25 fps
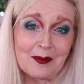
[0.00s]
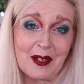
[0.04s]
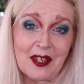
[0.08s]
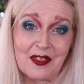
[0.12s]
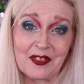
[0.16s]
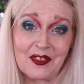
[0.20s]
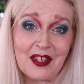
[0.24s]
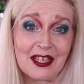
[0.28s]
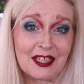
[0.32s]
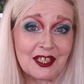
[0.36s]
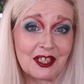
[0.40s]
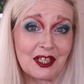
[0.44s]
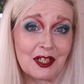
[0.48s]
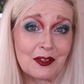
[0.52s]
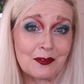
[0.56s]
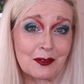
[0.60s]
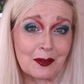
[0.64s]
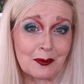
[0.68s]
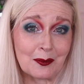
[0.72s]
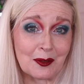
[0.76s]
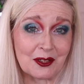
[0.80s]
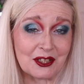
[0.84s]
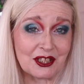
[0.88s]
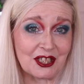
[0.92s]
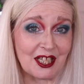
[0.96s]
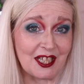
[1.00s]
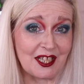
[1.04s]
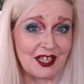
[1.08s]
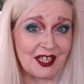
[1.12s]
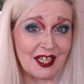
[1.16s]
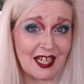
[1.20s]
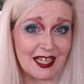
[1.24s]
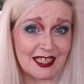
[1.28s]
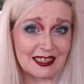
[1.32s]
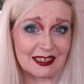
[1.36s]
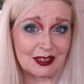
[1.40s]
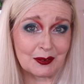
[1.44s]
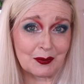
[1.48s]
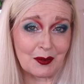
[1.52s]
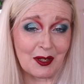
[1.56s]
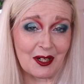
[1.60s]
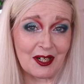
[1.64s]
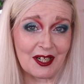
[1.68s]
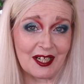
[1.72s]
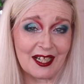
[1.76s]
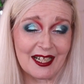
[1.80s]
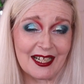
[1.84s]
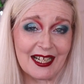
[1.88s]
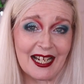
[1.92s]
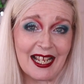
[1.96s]
But thank you for watching this
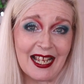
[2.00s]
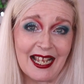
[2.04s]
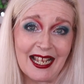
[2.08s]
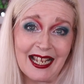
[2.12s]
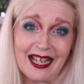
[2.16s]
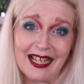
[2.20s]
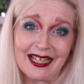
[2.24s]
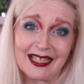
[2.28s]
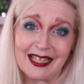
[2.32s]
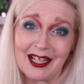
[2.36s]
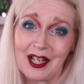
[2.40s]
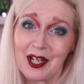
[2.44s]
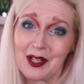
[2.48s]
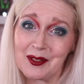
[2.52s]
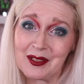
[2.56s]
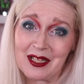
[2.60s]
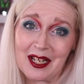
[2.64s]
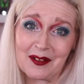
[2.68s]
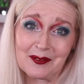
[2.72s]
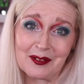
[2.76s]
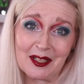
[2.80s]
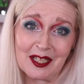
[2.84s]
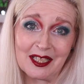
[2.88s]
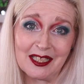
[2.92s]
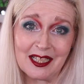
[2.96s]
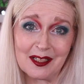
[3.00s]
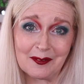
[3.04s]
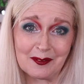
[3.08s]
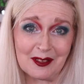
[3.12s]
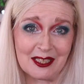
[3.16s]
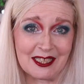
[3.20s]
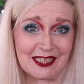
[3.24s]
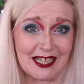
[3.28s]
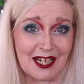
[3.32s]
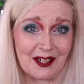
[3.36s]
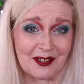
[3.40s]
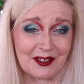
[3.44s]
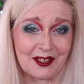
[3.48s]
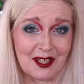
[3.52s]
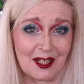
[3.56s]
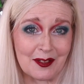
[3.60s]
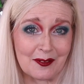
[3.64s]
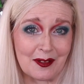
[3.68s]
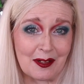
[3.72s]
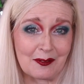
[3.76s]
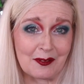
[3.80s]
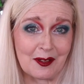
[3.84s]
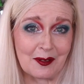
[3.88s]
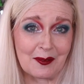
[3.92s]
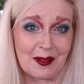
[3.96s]
one, and I hope you're having a lovely day or night
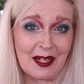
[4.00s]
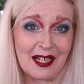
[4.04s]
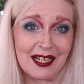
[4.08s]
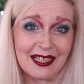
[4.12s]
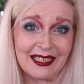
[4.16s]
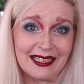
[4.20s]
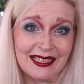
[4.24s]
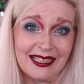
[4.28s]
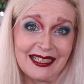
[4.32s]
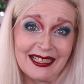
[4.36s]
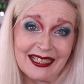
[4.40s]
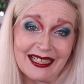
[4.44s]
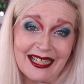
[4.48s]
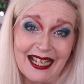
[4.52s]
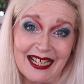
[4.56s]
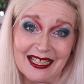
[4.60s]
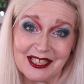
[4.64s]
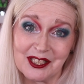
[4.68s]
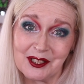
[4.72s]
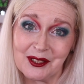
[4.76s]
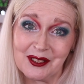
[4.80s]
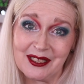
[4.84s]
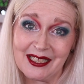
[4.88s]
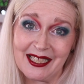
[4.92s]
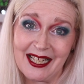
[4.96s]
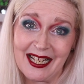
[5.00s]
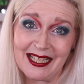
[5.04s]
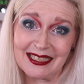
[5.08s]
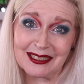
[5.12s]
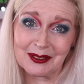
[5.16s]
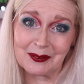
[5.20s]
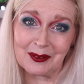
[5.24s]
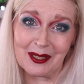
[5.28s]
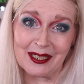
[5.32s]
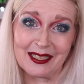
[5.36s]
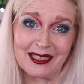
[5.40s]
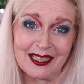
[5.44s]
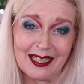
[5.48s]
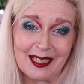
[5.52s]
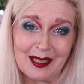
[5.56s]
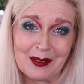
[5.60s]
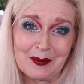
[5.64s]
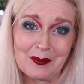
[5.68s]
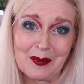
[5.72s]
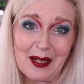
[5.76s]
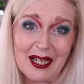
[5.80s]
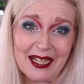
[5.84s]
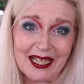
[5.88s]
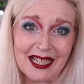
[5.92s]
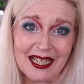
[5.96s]
wherever you are. Catch you in the next one. Bye